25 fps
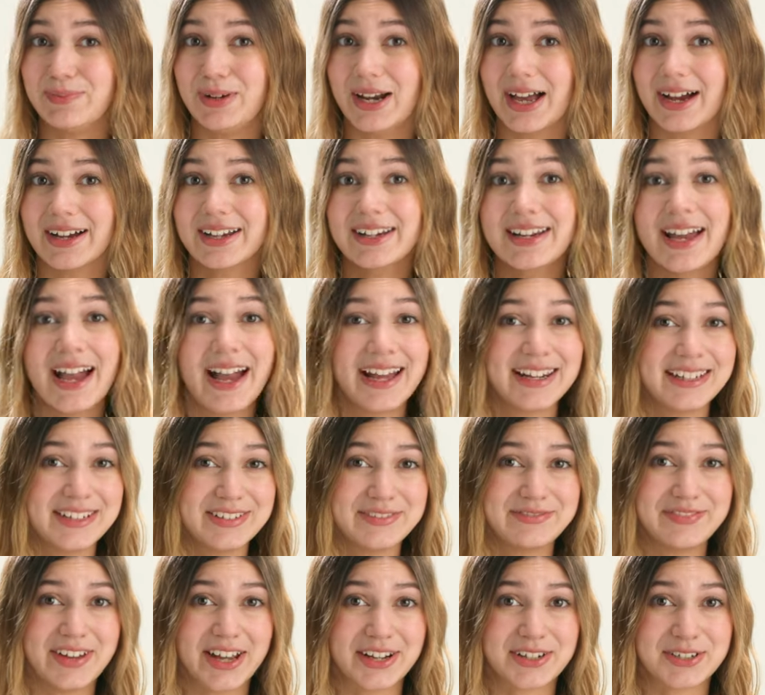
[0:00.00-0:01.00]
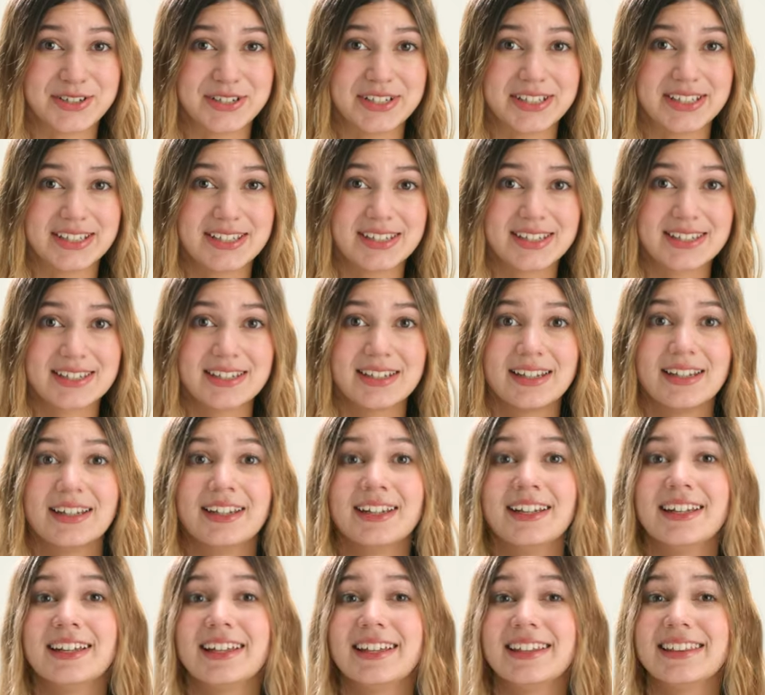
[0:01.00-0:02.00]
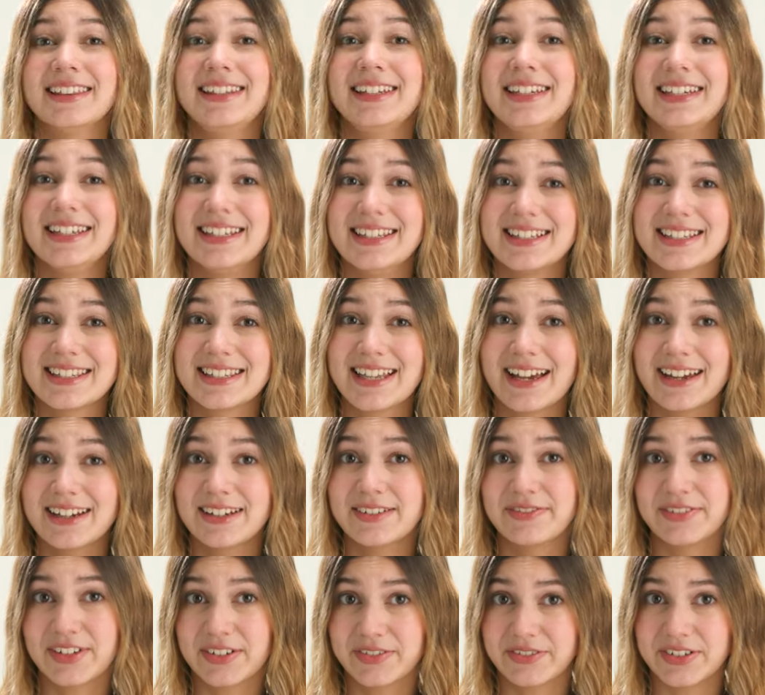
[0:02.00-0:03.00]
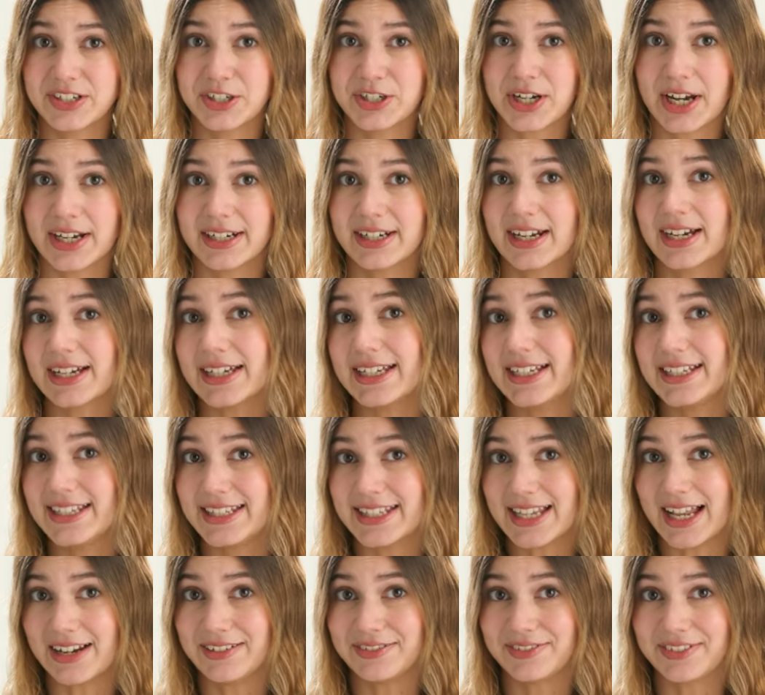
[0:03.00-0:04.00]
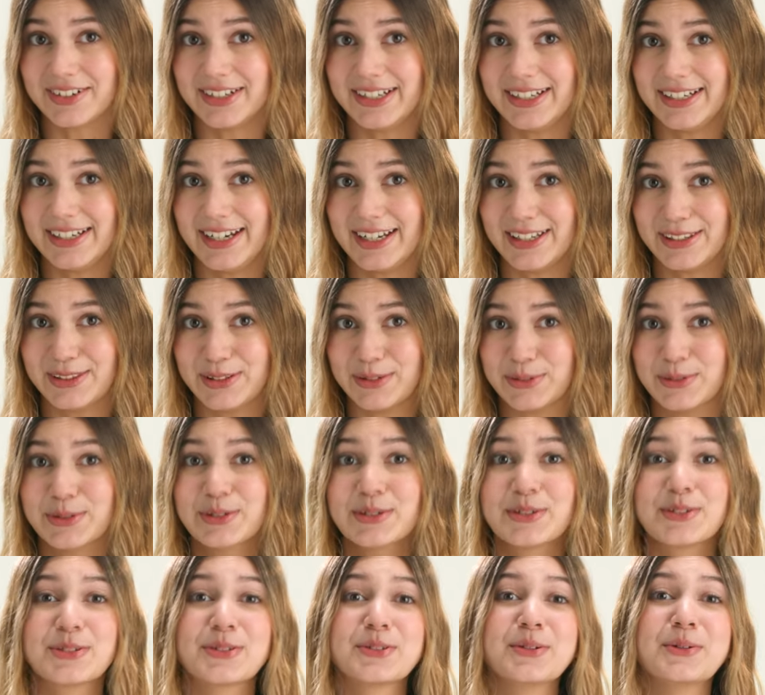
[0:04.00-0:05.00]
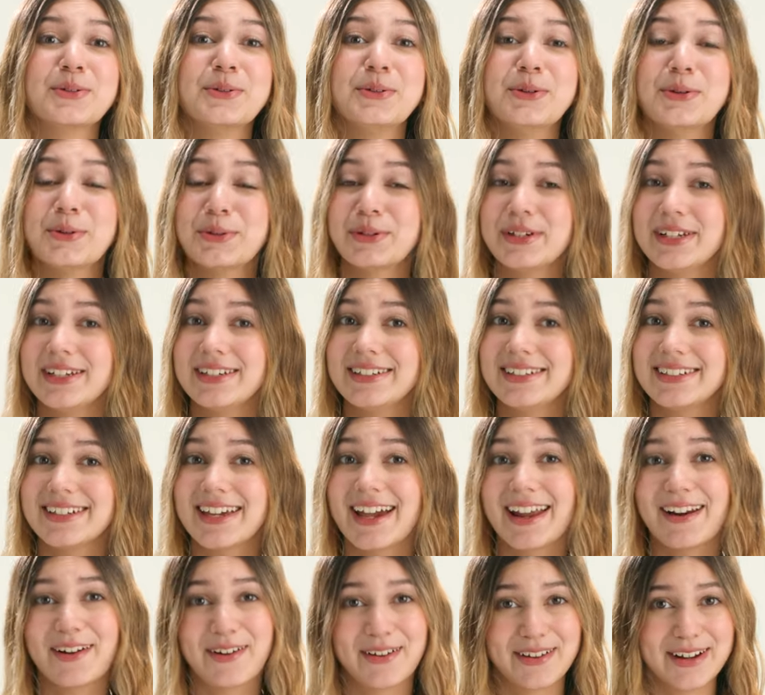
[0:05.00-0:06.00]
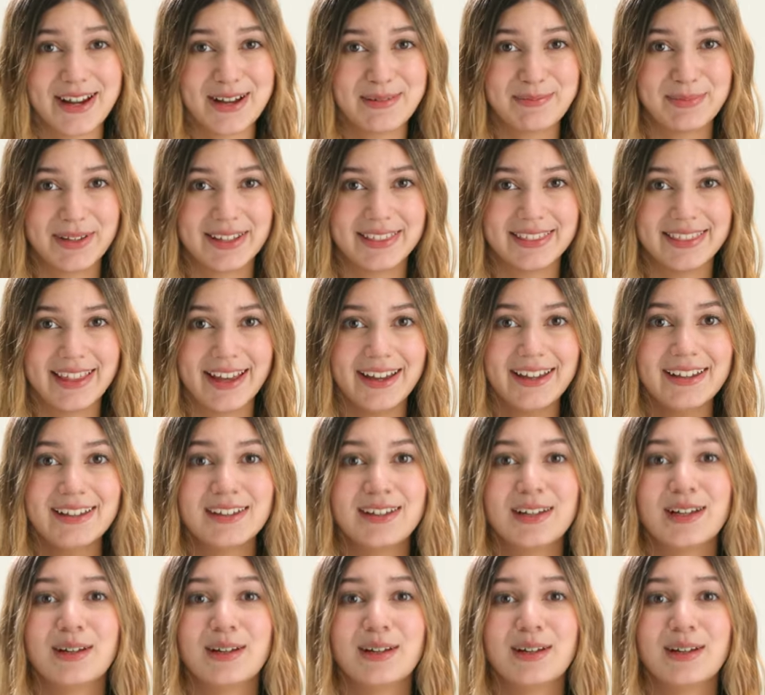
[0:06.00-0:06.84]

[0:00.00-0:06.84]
blood and infections. The inside of your vagina is self-cleaning though, so no need to get all up in there,